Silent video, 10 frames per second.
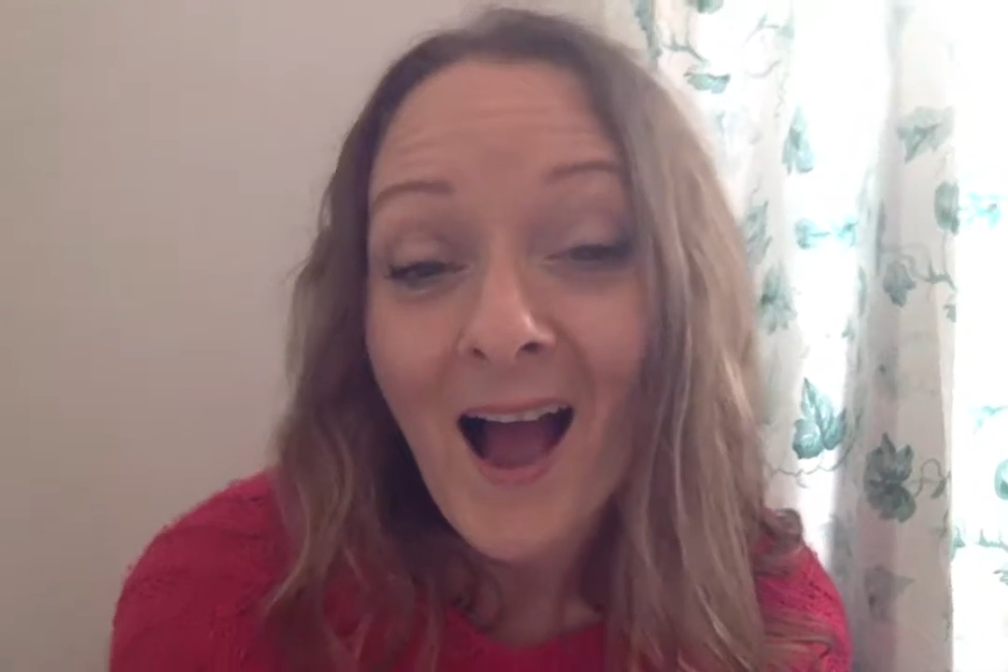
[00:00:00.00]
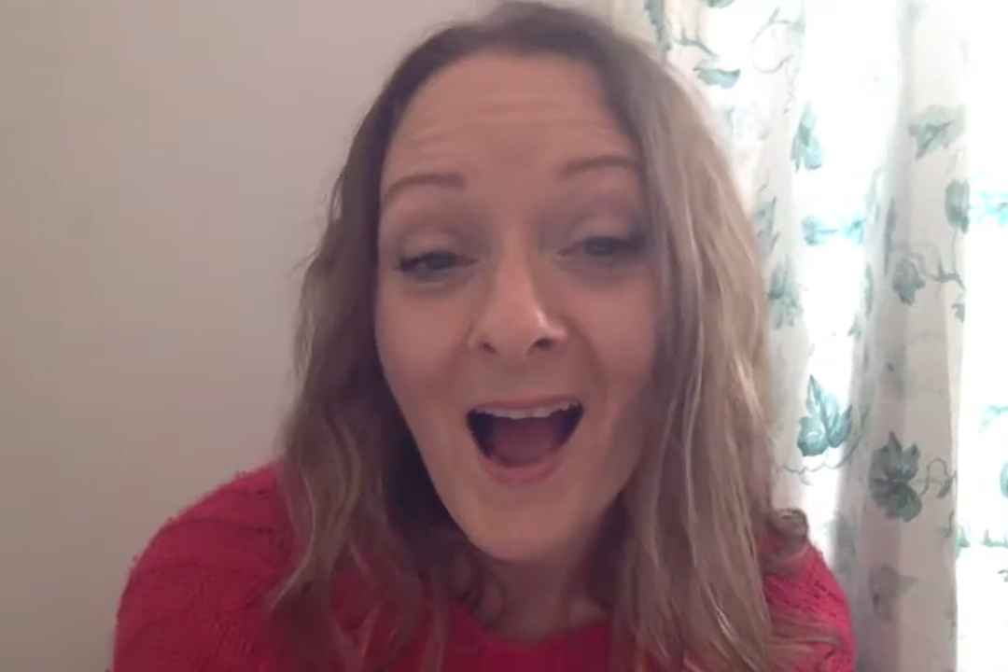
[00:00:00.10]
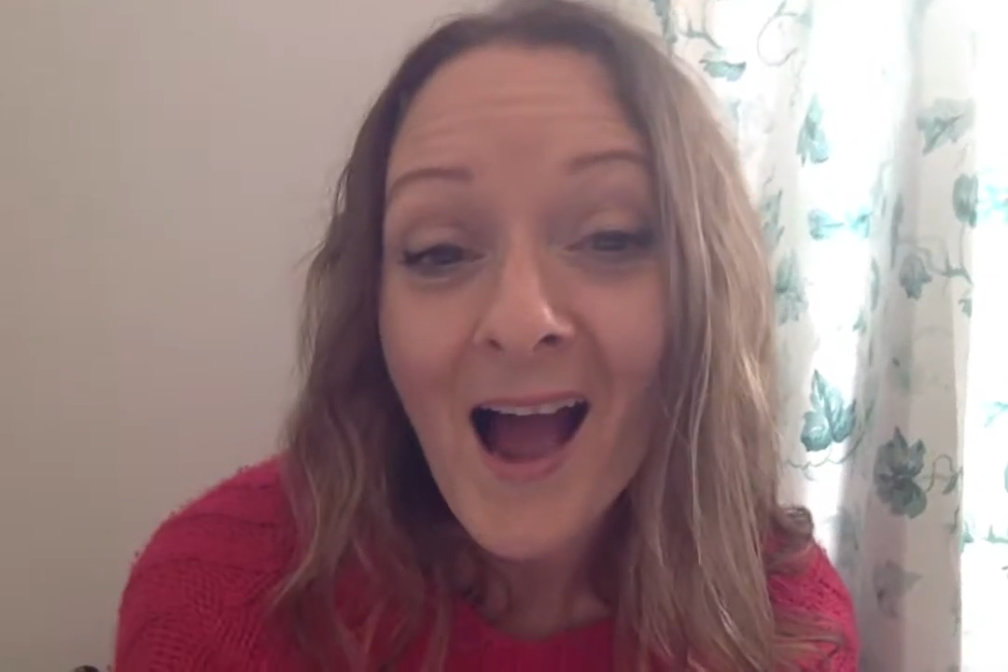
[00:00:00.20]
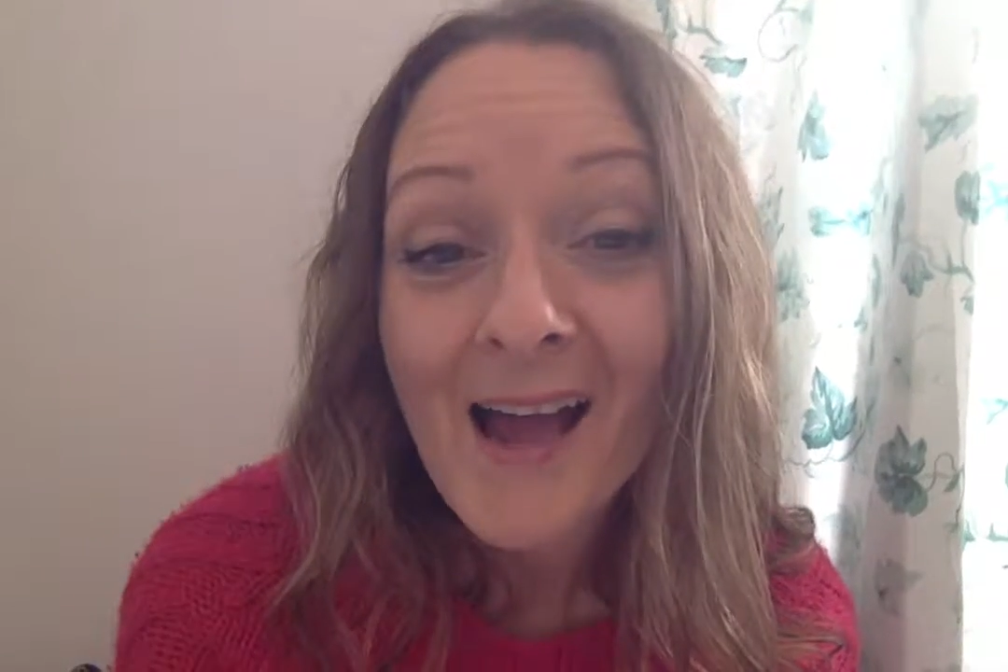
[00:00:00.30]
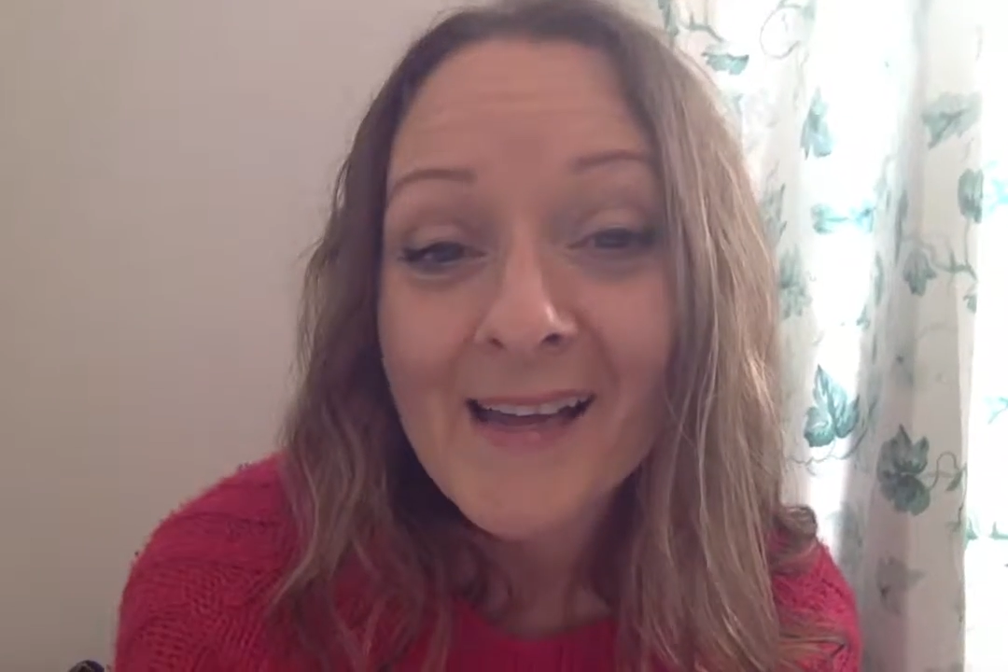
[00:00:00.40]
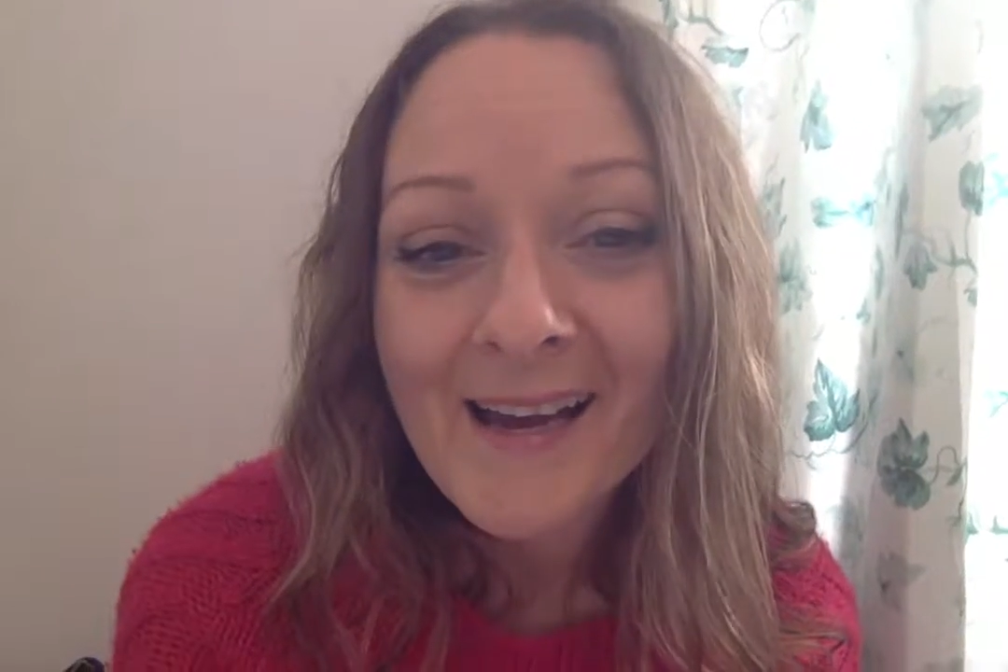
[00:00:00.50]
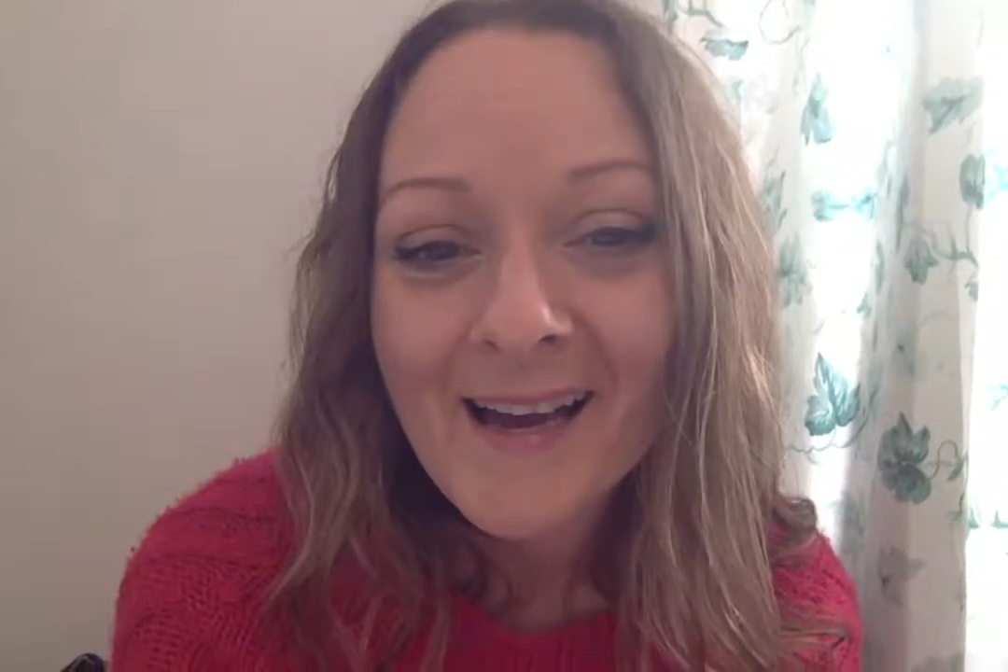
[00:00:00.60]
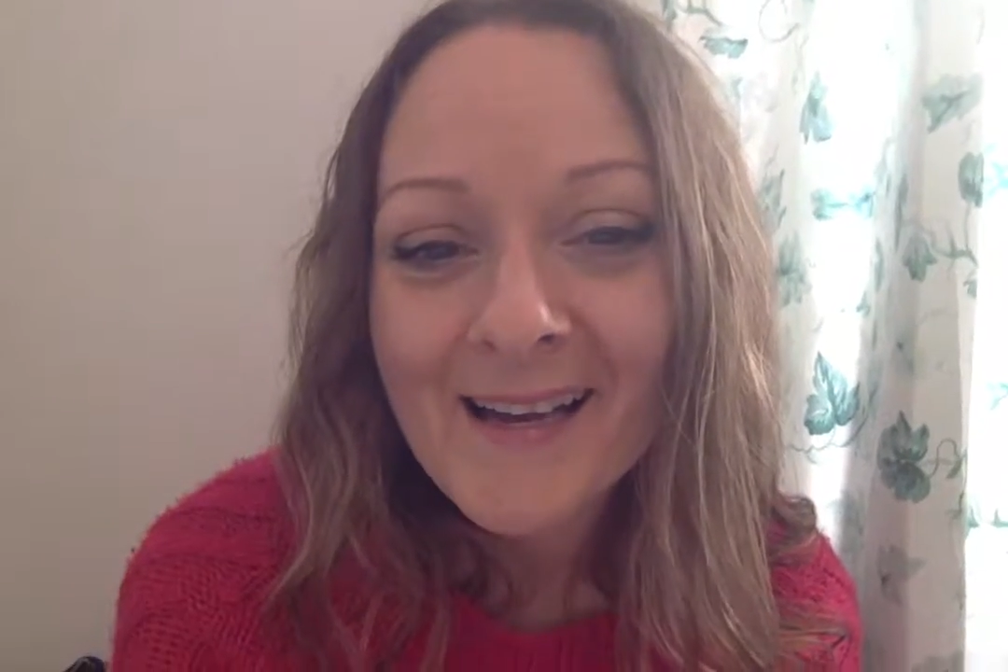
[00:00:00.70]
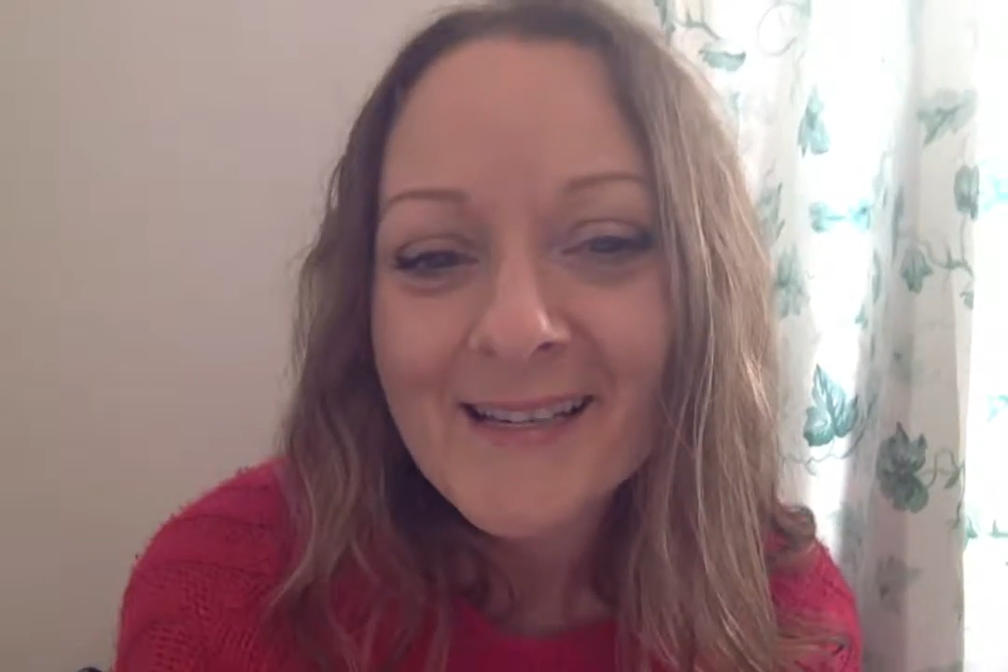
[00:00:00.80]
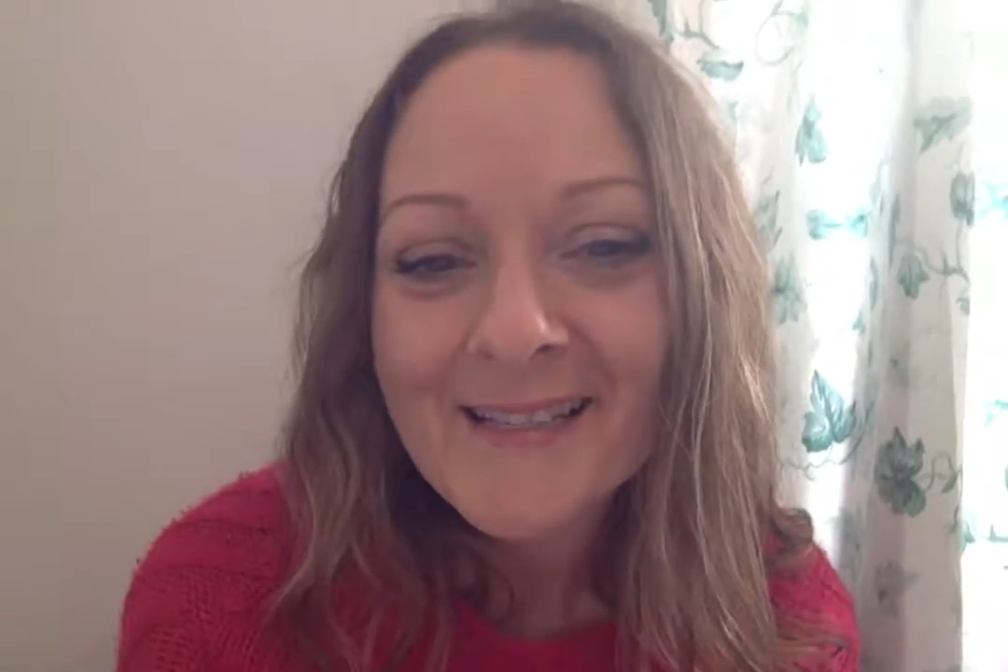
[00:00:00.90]
Hi,
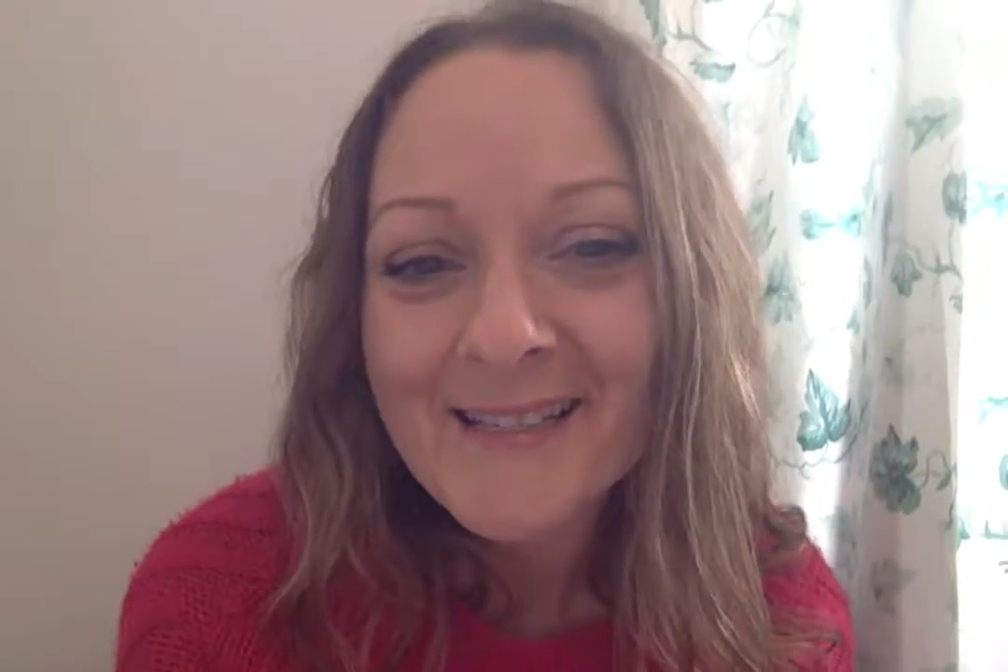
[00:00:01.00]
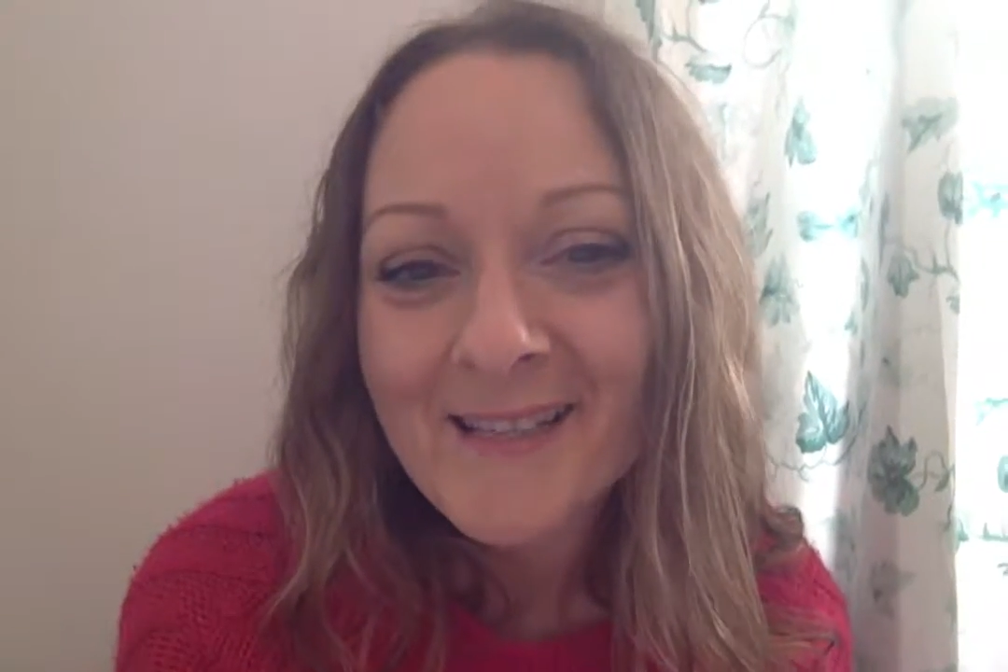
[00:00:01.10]
guys.